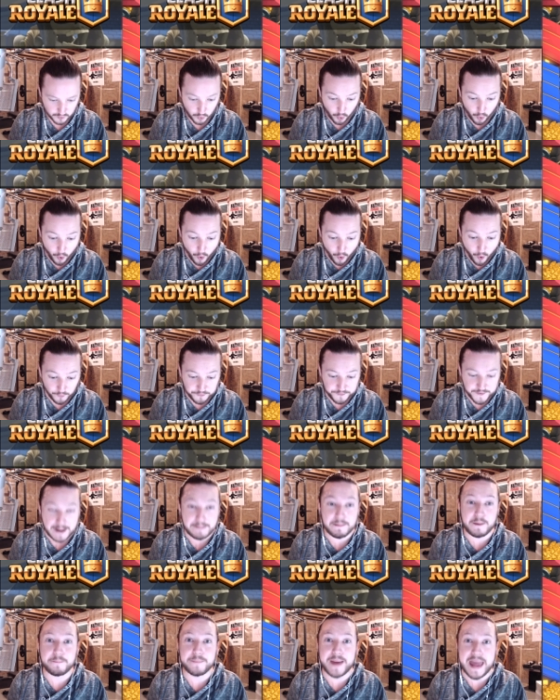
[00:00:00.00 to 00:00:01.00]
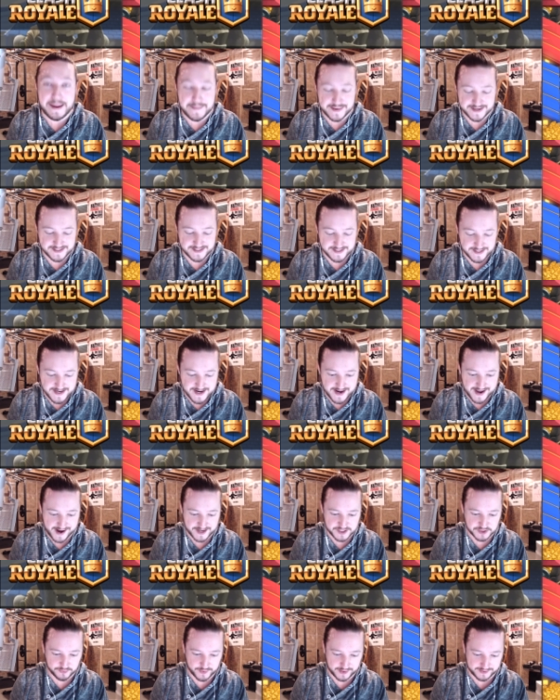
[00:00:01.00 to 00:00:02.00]
Oh, double Baby D
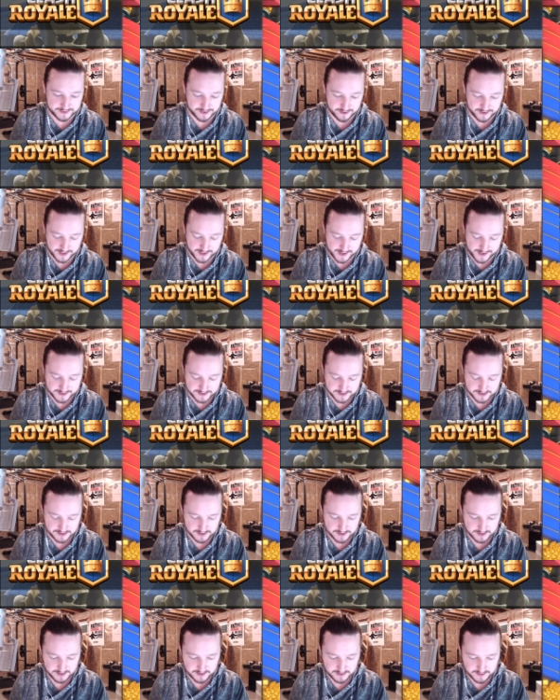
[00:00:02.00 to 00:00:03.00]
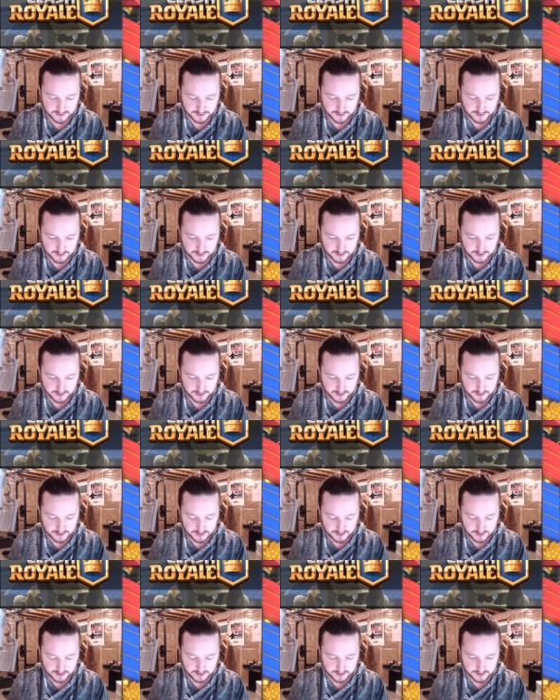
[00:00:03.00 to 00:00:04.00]
action right there, guys.
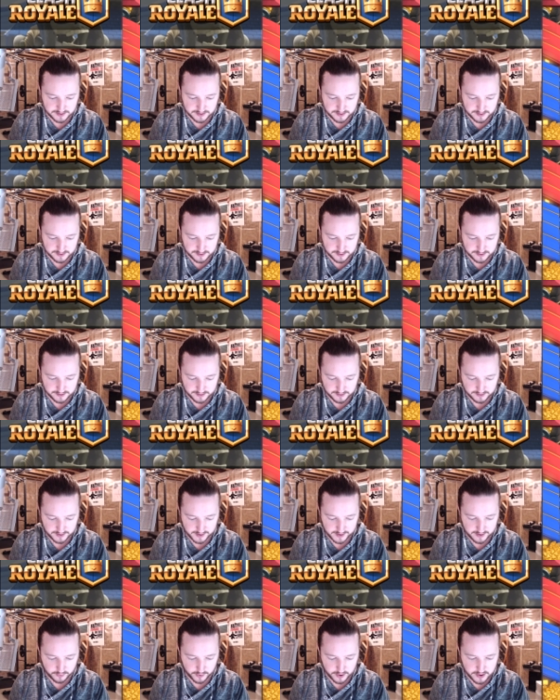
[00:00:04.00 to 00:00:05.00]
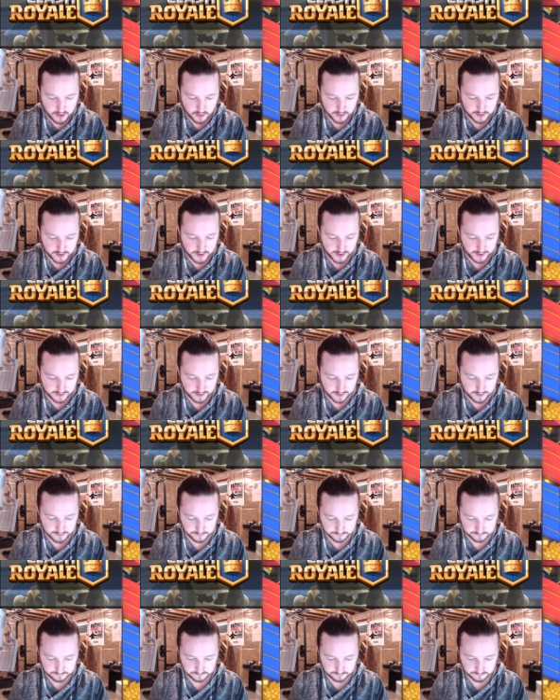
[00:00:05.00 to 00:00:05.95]
Uh, yeah, where you going, Knight, huh?